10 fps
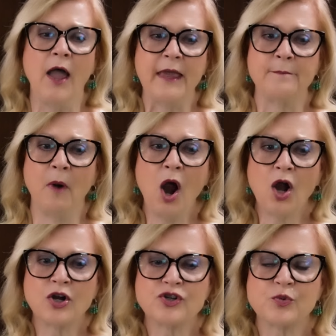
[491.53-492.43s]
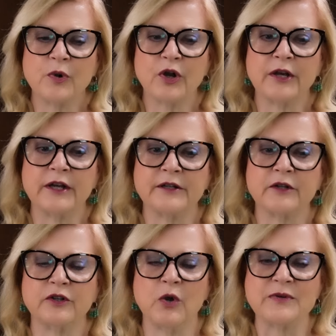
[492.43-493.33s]
In March, we're going
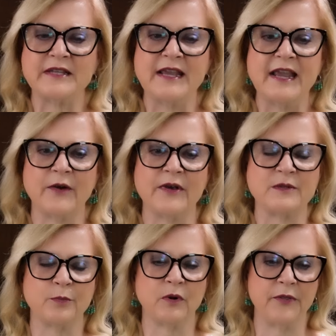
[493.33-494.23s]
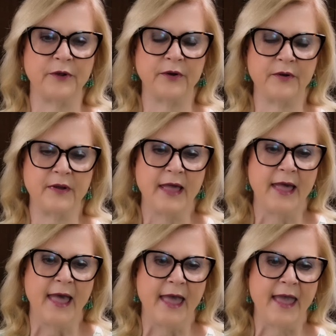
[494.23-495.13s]
to go see Harry's brother
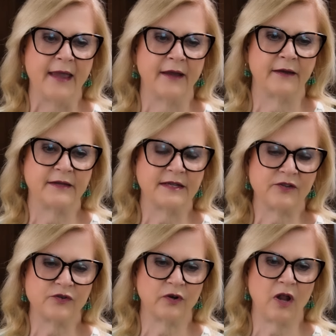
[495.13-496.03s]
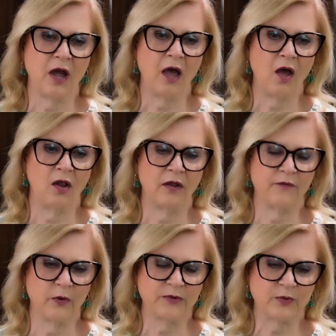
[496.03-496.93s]
and sister-in-law, all
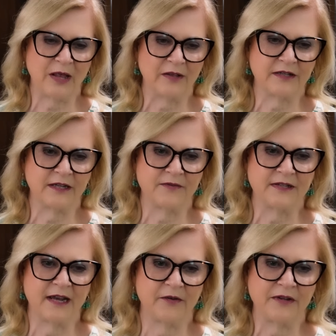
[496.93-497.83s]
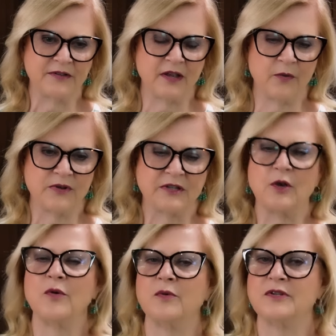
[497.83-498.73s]
of those relatives down in so,
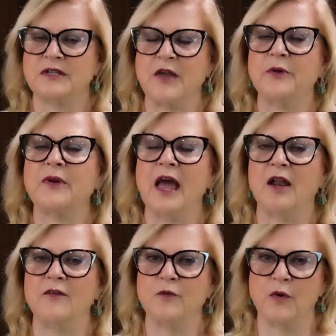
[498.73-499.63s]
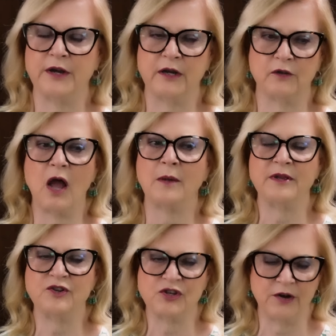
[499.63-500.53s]
so Southern California, Long
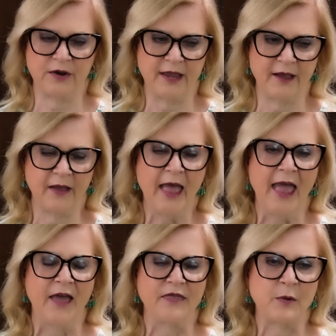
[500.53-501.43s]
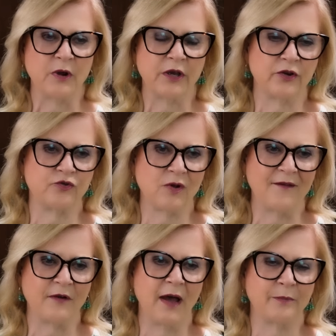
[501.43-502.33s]
Beach area. And then we're going to
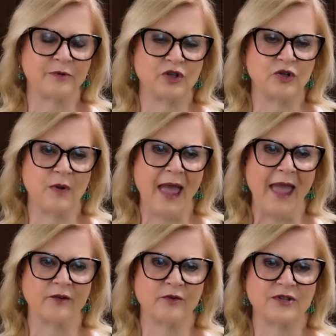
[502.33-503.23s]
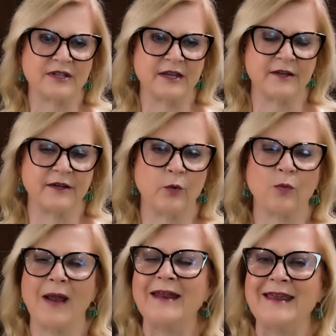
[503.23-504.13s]
drive up to Anderson,
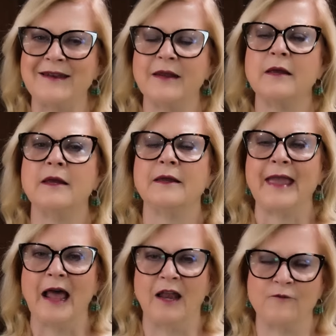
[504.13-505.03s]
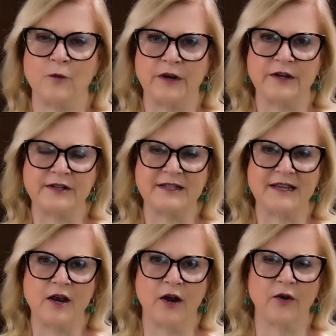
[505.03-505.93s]
Redding, California to
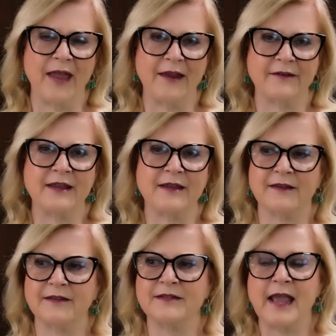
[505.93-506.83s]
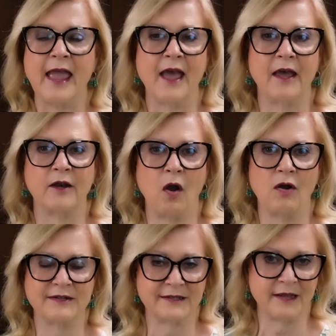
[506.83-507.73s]
see our grandkids and
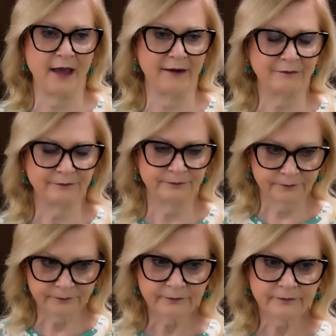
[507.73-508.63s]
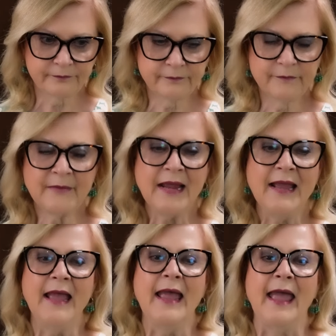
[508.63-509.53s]
our son
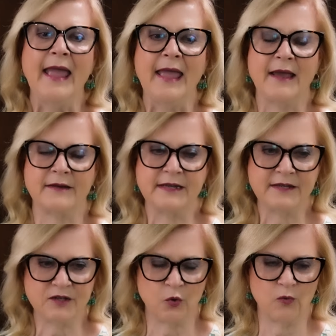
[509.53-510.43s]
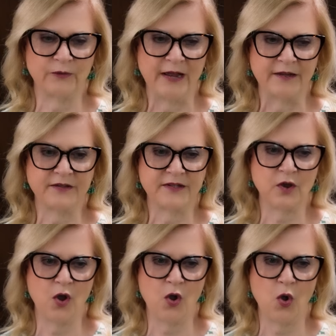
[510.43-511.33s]
and his girlfriend.
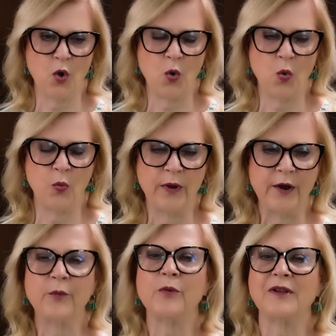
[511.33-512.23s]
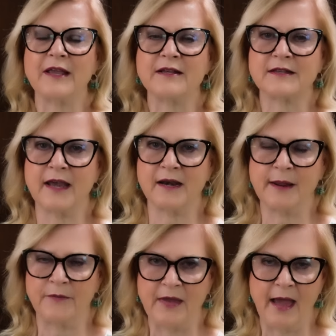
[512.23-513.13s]
So we're really excited
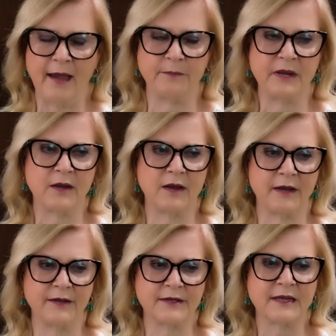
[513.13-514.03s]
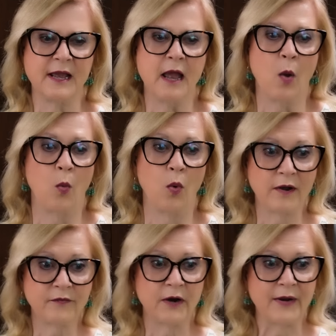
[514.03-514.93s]
about that, because one
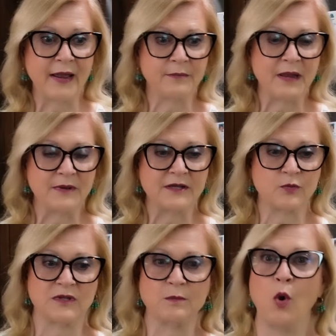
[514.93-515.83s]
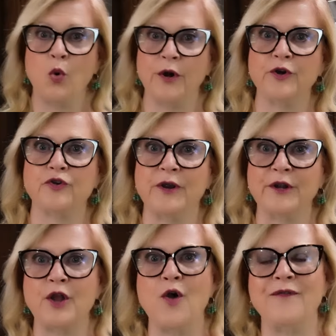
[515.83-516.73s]
of our grandbabies was born
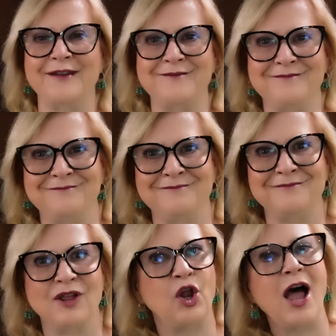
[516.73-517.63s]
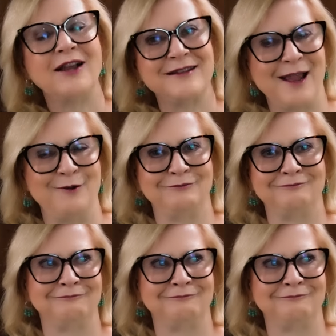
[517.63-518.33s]
during COVID, the lockdown.